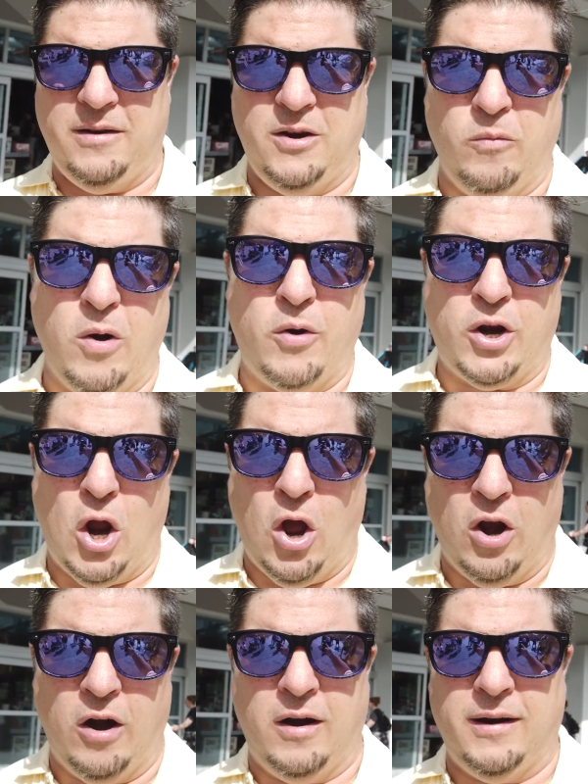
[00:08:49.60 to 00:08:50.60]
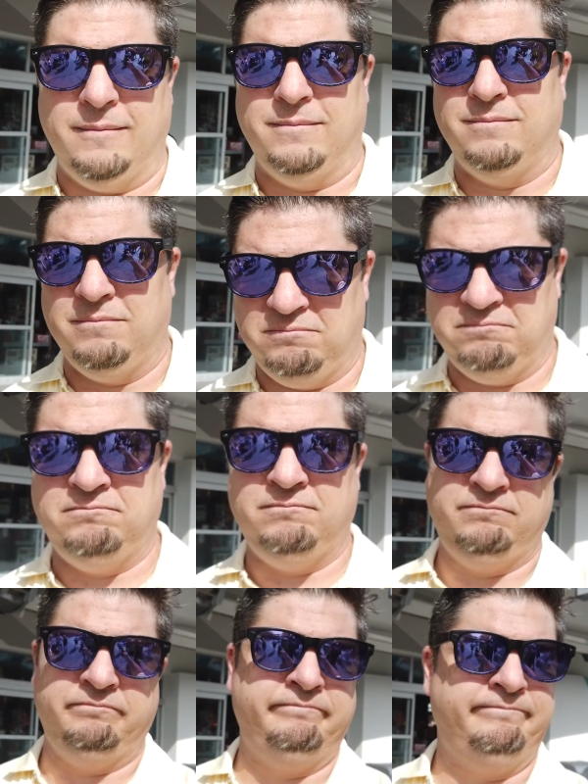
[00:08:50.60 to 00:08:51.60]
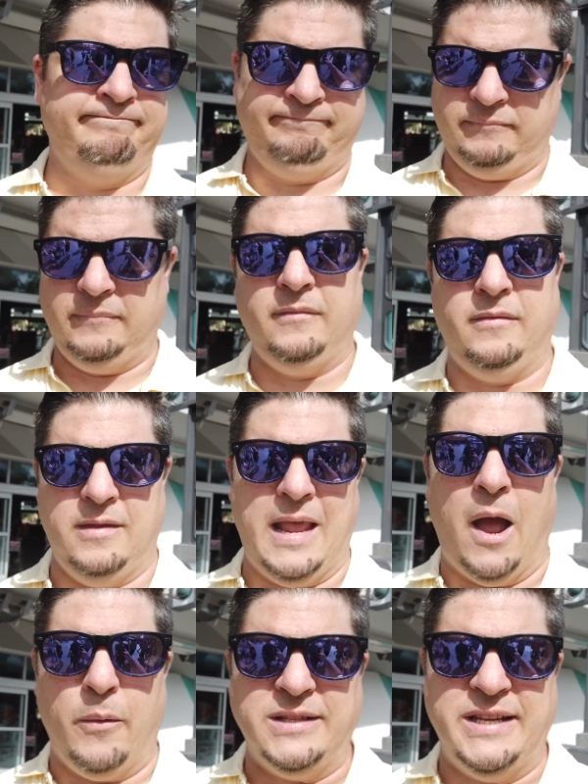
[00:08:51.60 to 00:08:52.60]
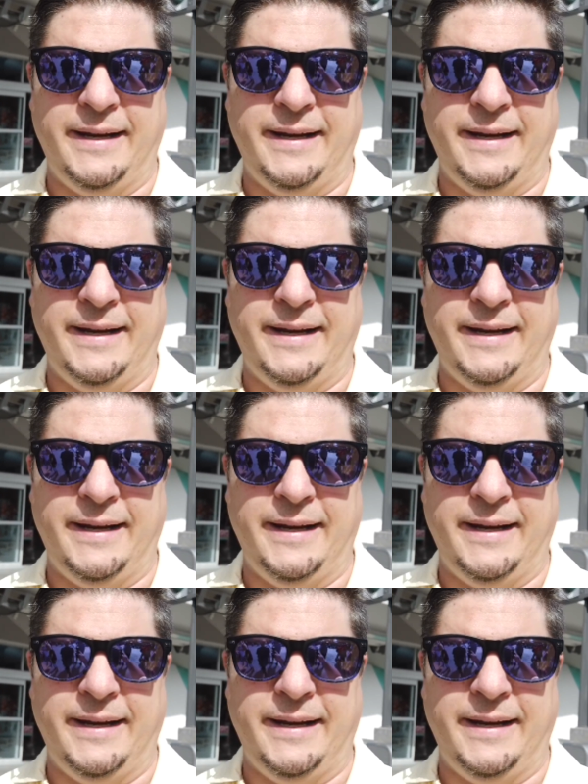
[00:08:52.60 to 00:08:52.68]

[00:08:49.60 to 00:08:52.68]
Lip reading: you rode a car, and that was